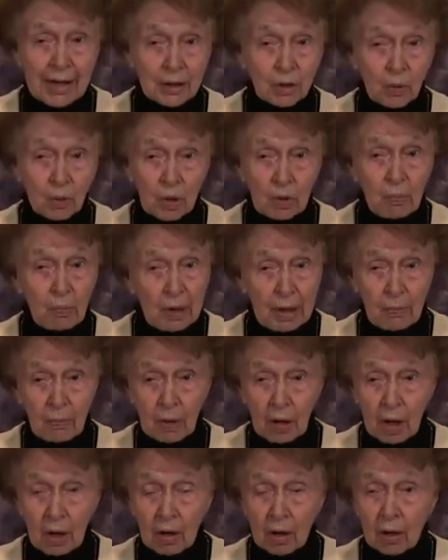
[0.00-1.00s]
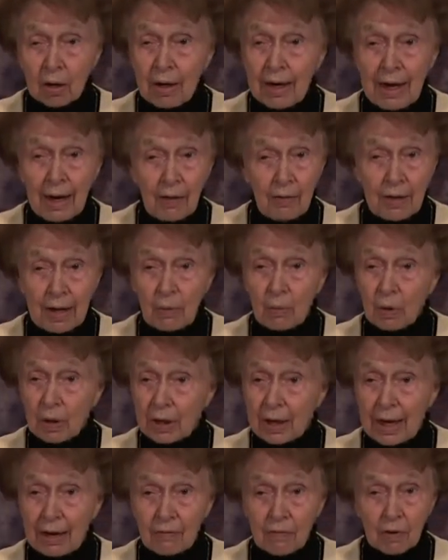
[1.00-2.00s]
That's where people are. They
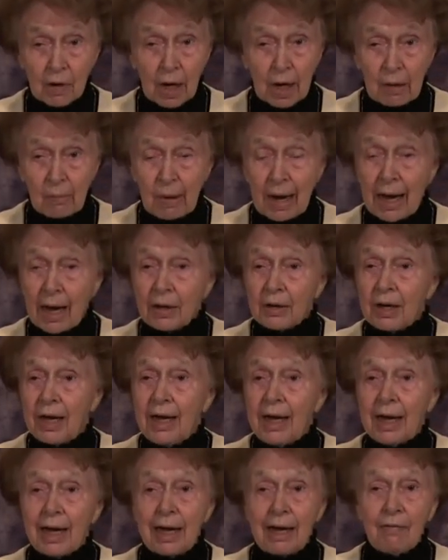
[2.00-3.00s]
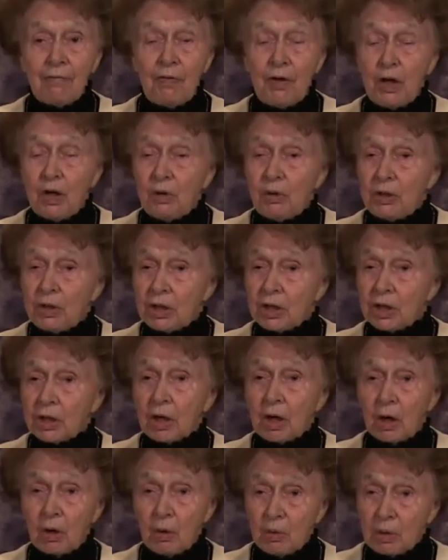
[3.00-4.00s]
will never come out. If you
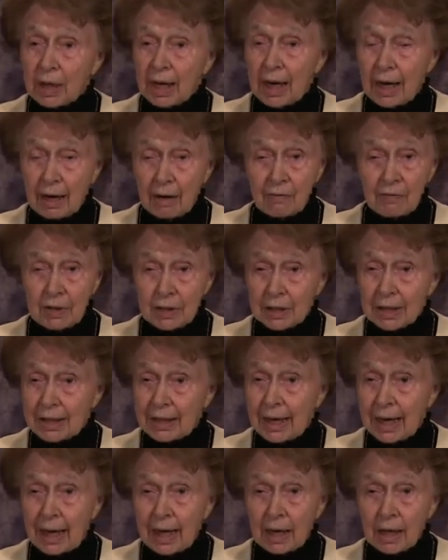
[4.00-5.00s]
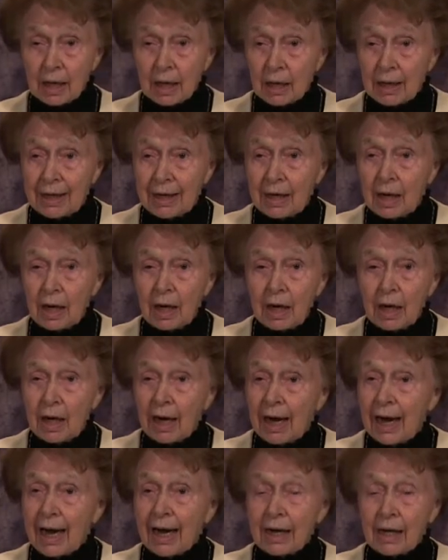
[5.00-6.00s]
should go to heaven today
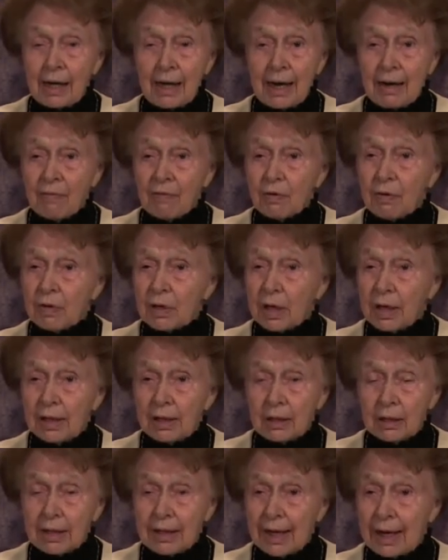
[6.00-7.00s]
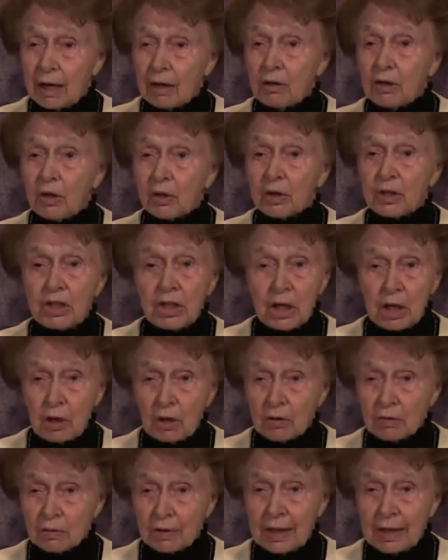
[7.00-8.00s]
and never tell your
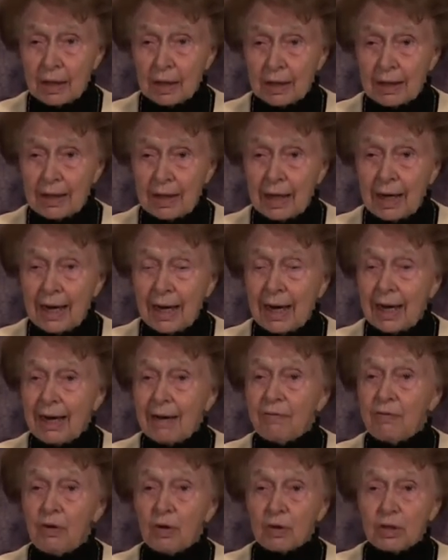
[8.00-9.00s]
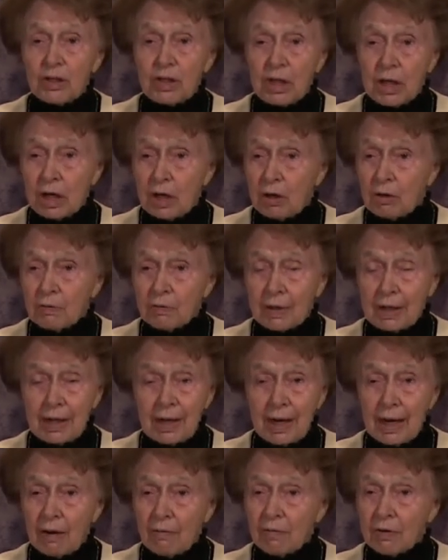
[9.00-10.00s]
children, if your
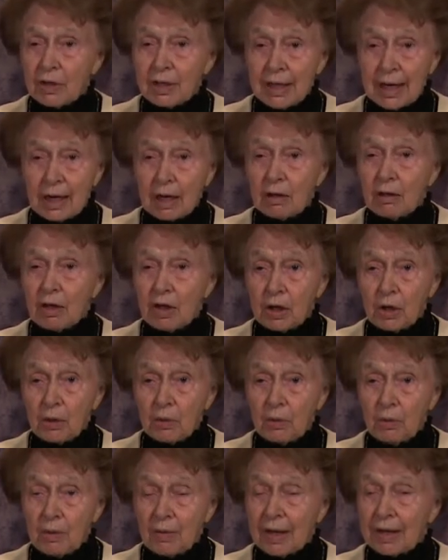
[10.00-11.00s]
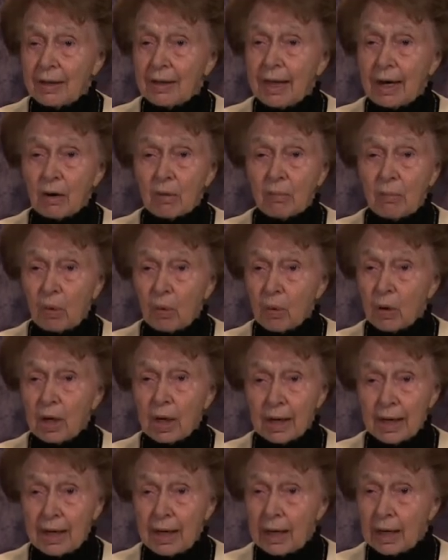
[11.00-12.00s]
children never tell you that they are
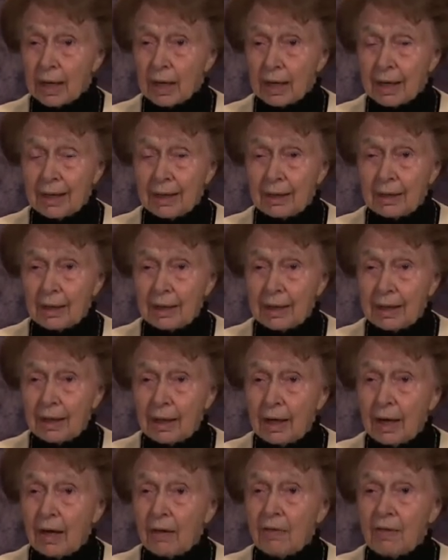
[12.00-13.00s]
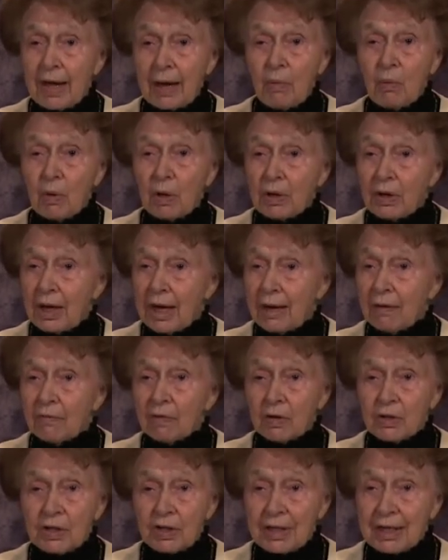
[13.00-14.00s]
born again, they will
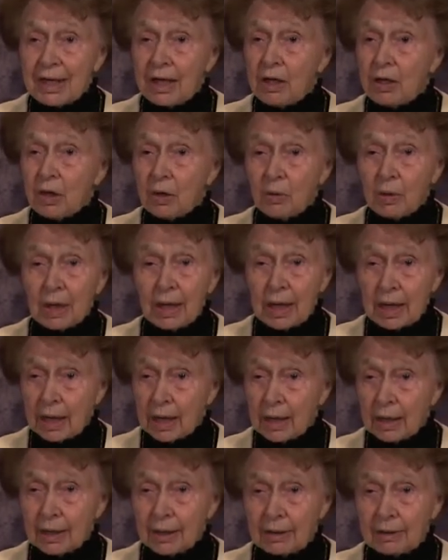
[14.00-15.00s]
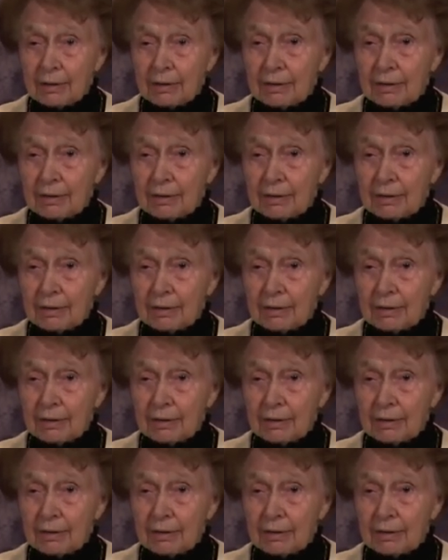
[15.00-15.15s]
never see you again.